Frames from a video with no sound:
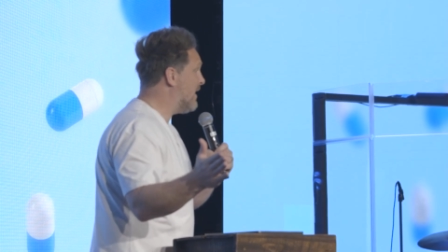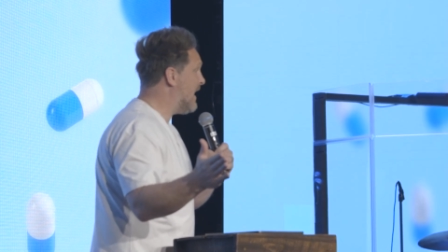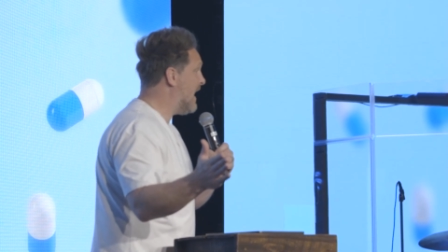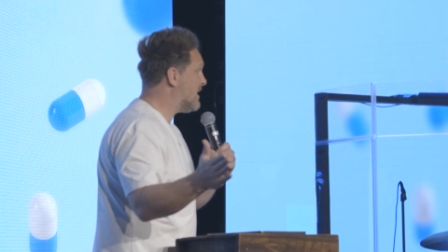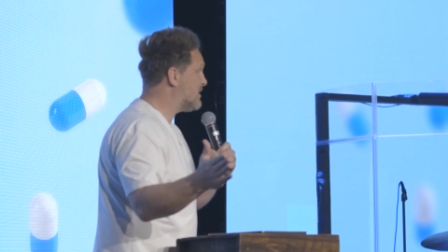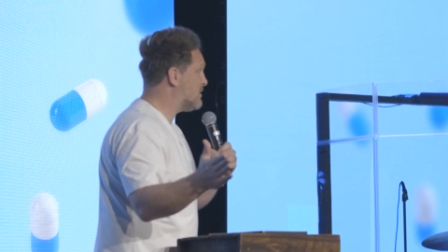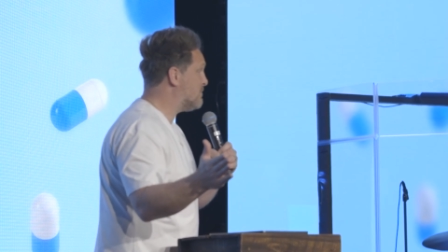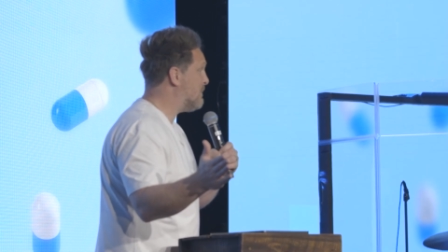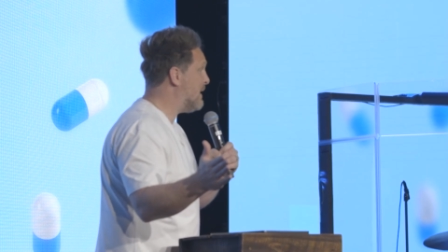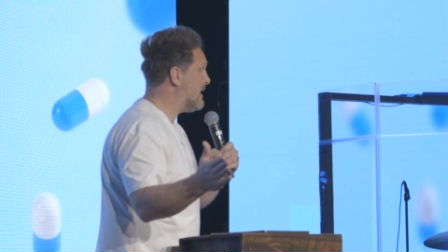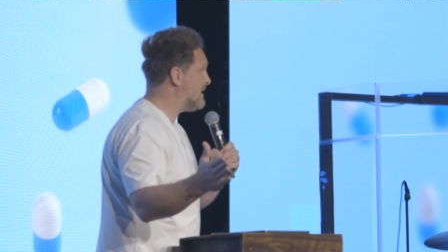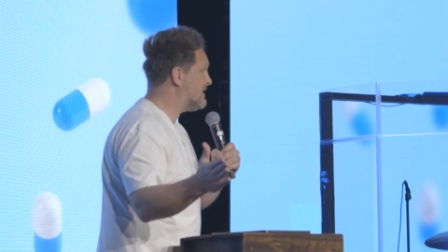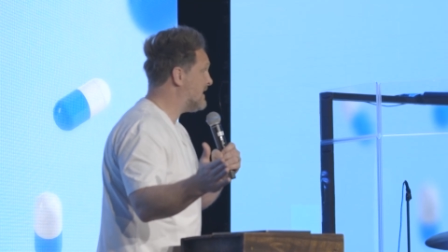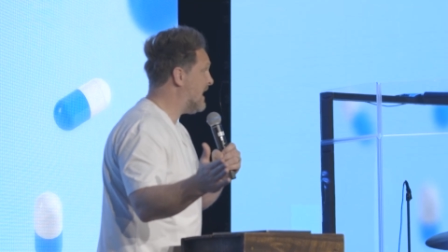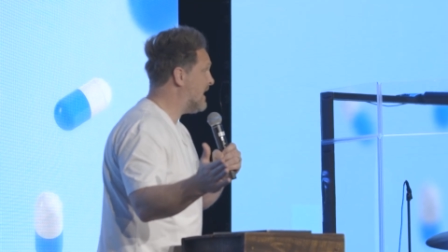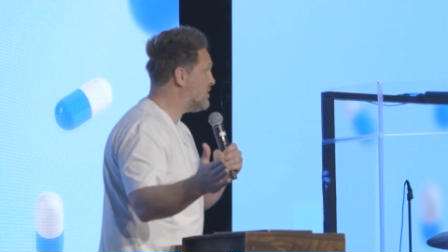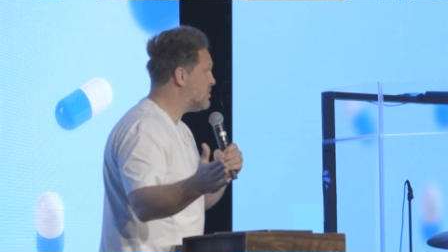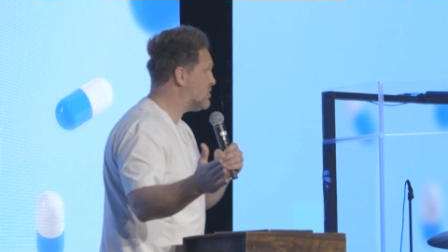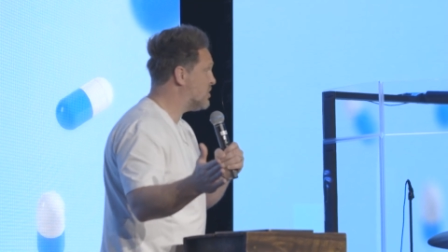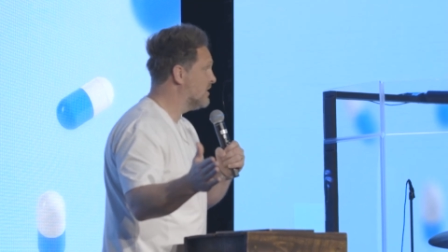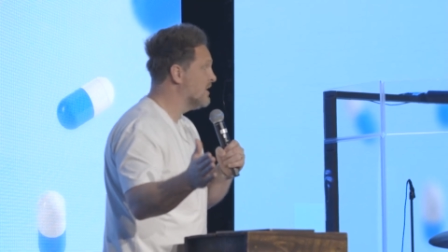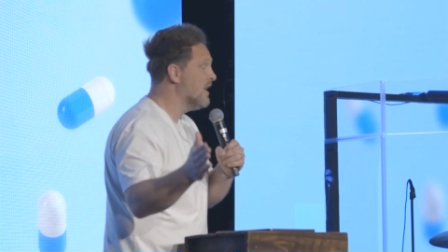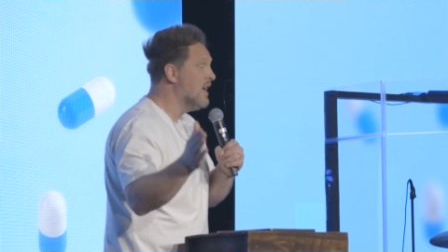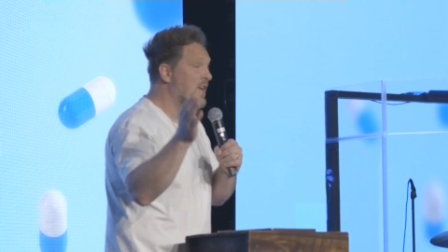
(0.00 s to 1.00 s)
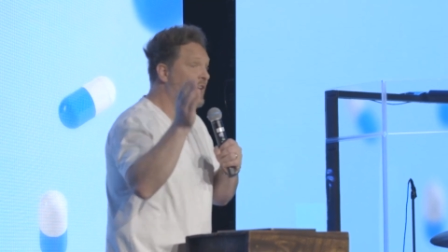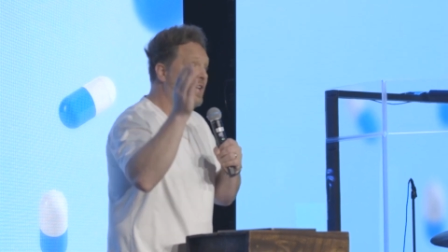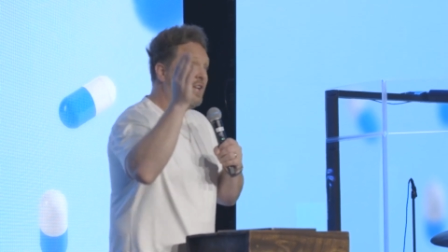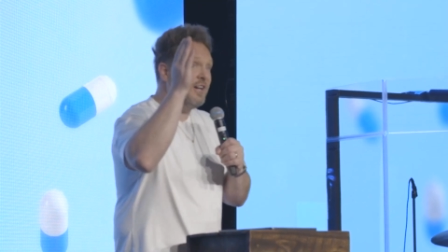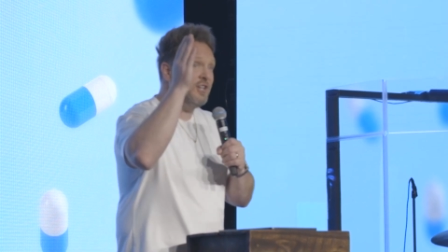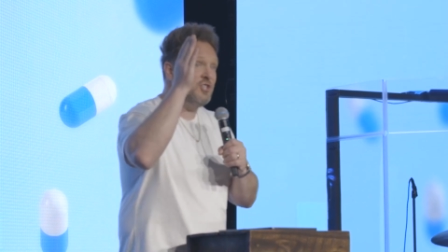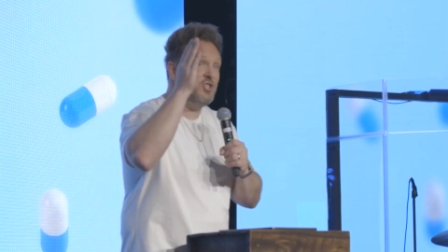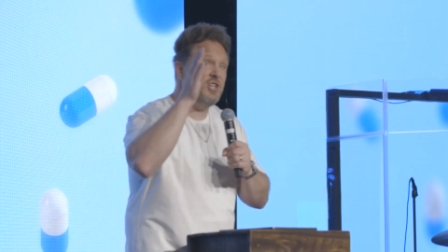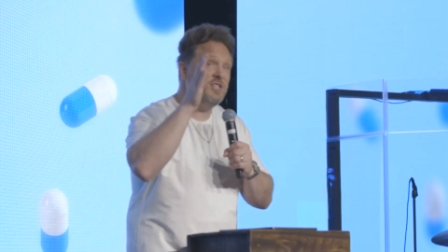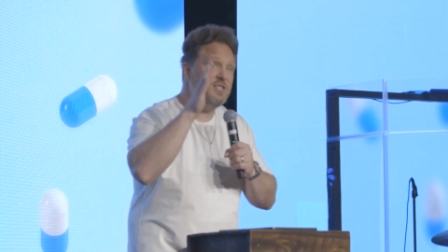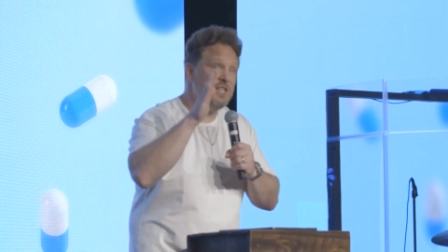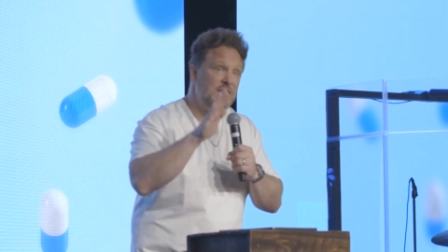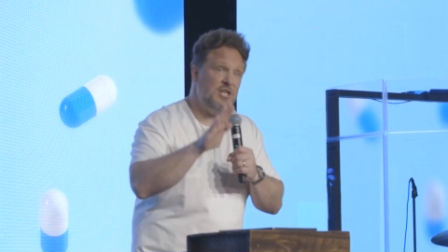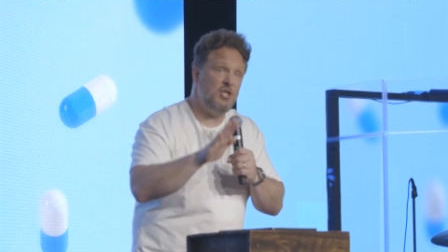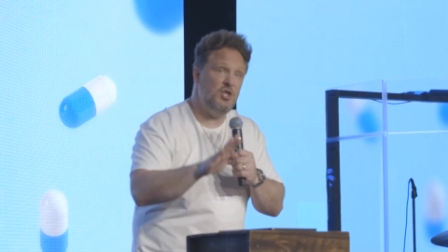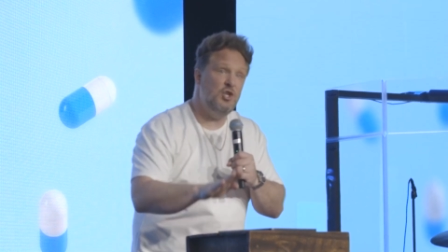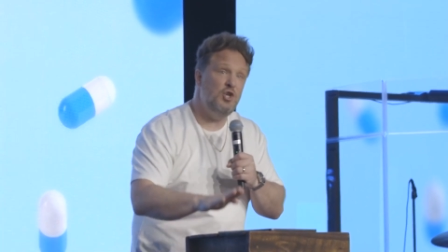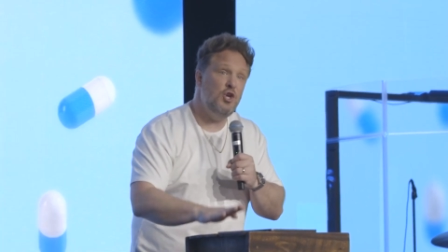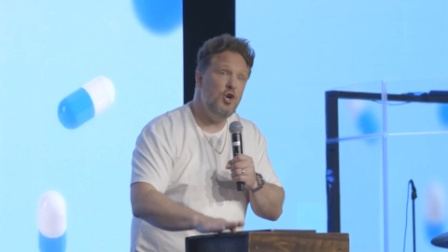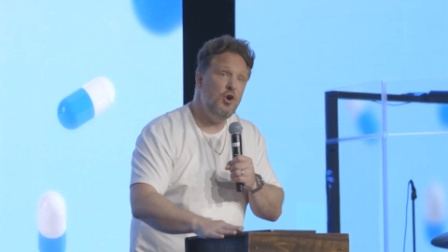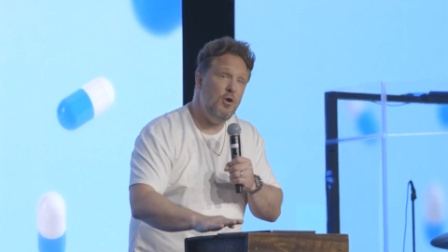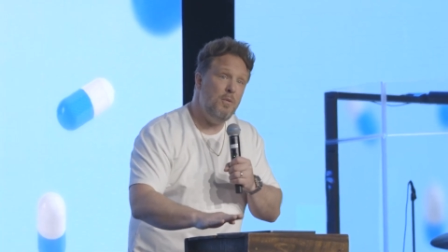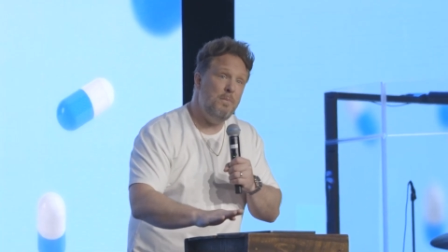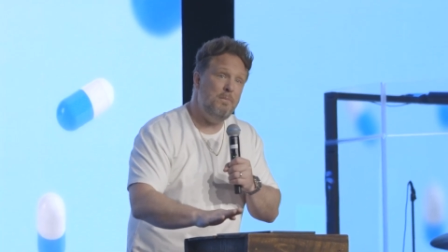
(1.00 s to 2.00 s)
expectations. Like she's like,
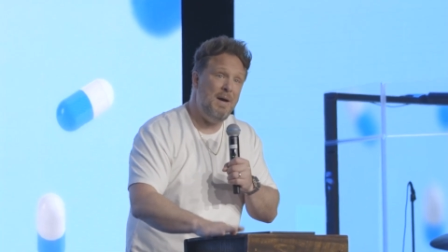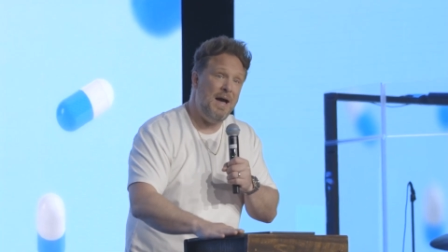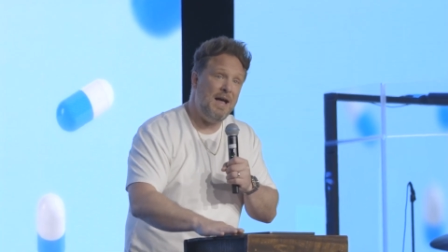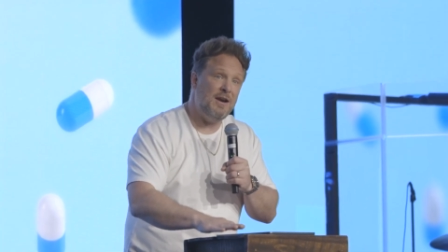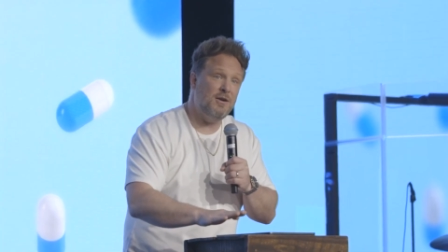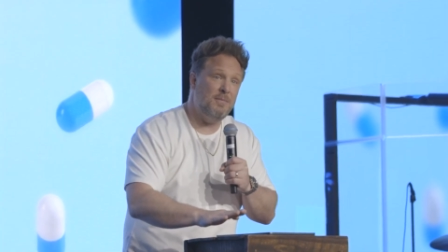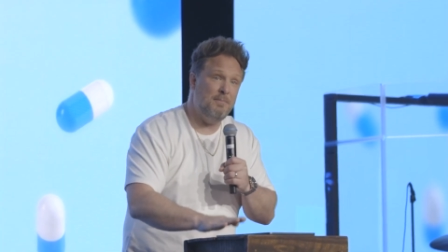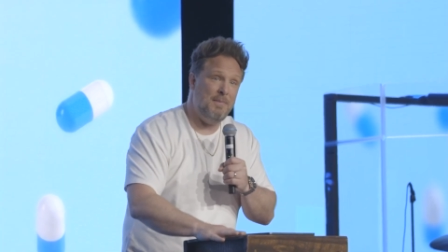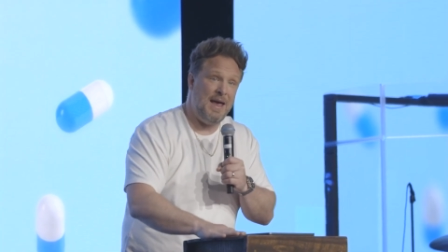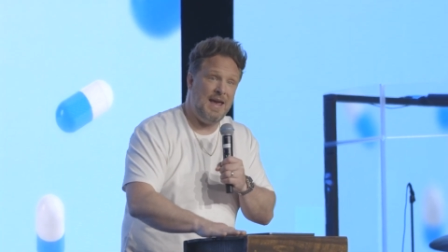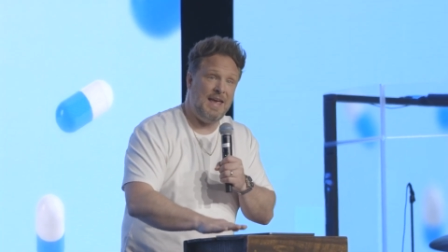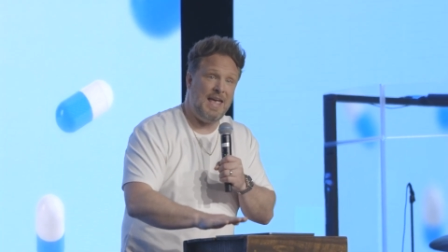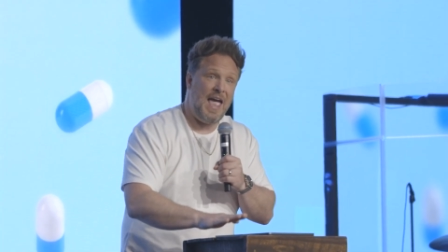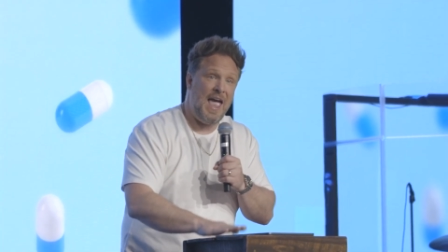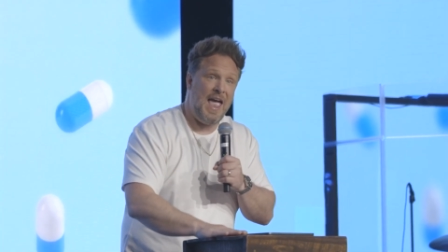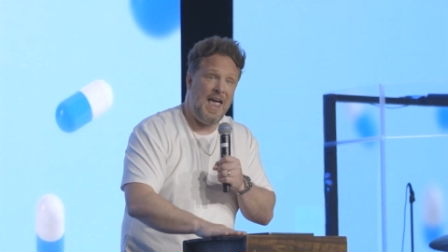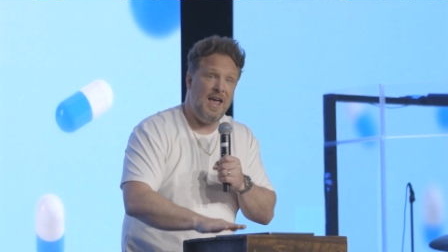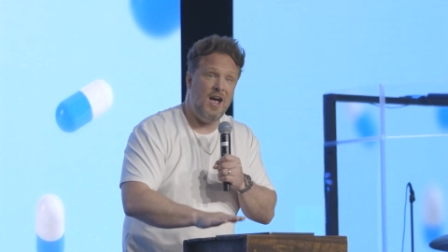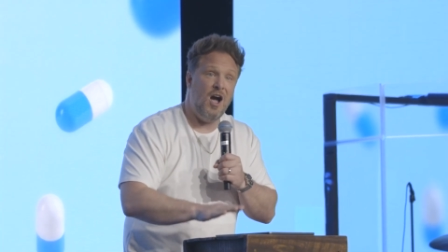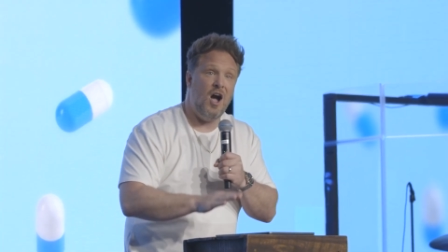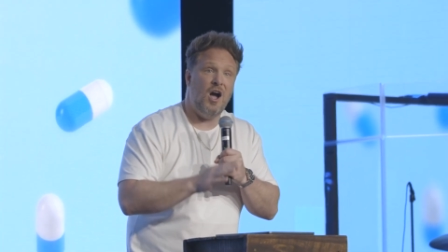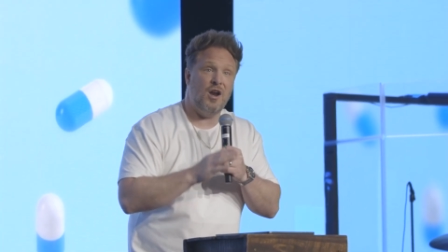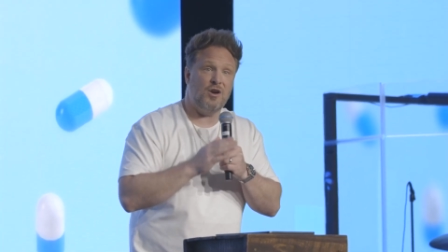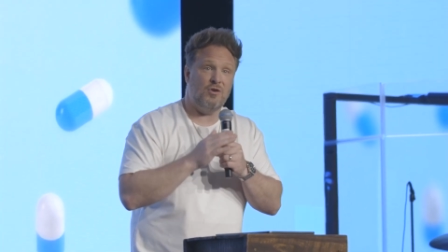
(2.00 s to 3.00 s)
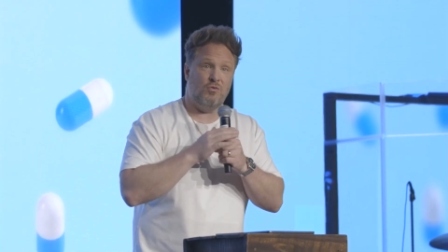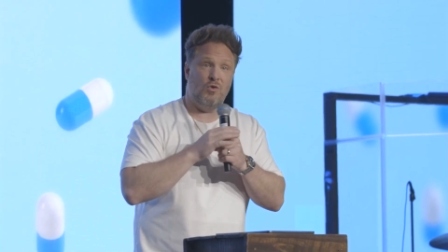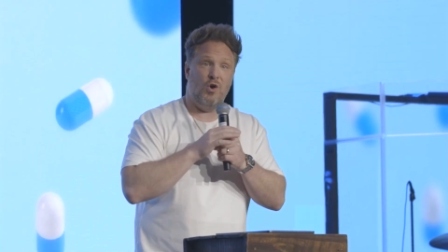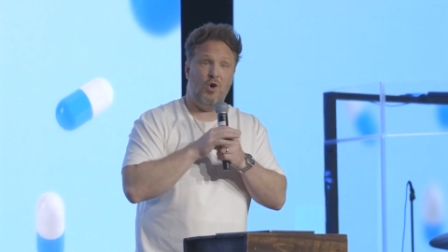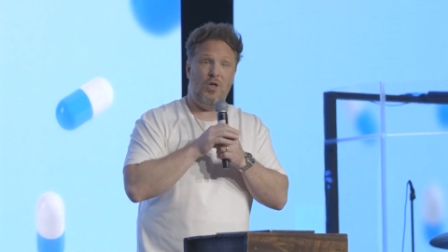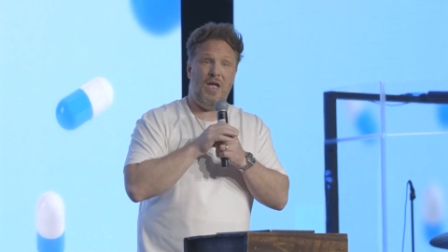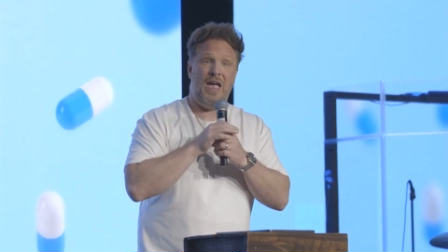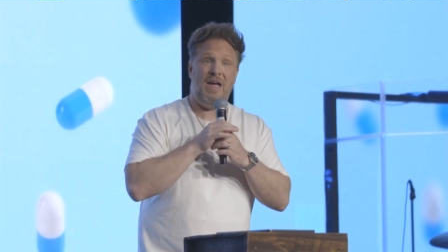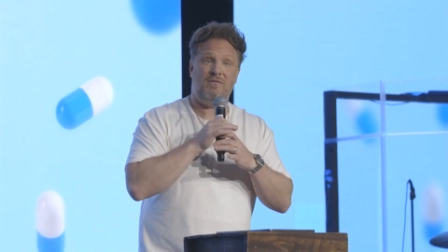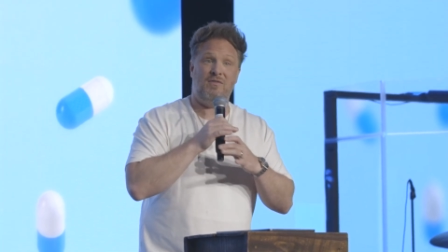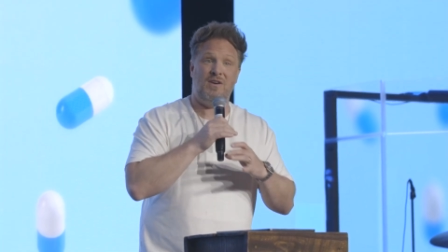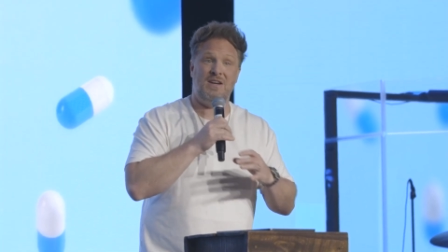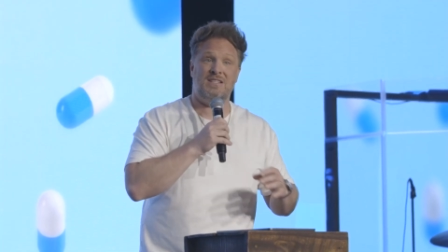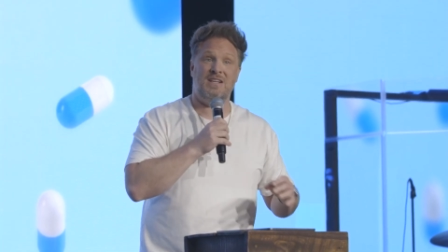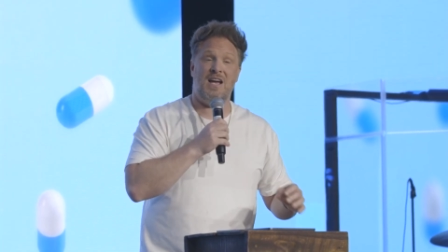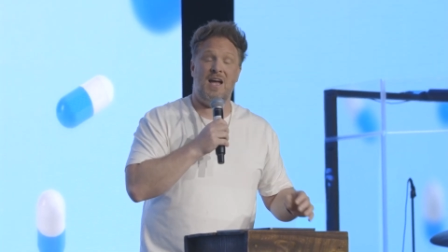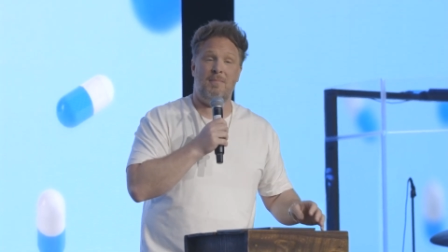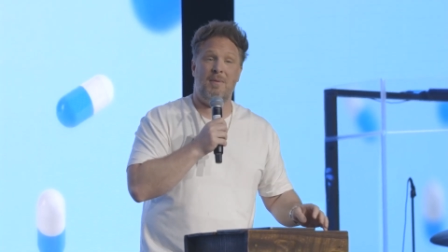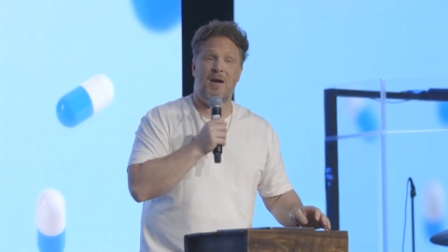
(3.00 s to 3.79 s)
you better make A honor roll every time.